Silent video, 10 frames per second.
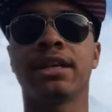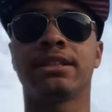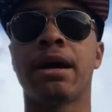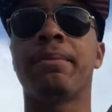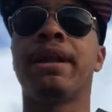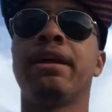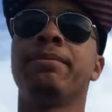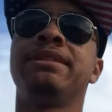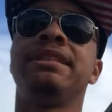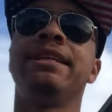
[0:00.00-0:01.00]
next time, my
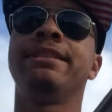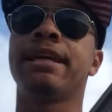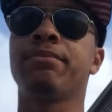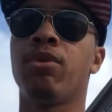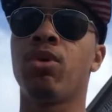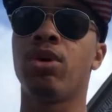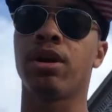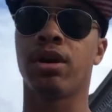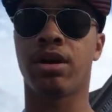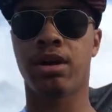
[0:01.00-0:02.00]
name is DJ
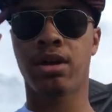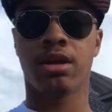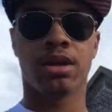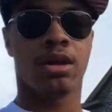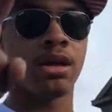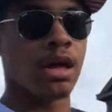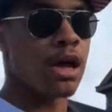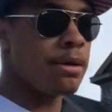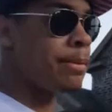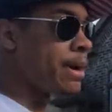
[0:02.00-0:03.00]
Moore.
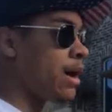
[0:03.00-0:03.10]
And I'm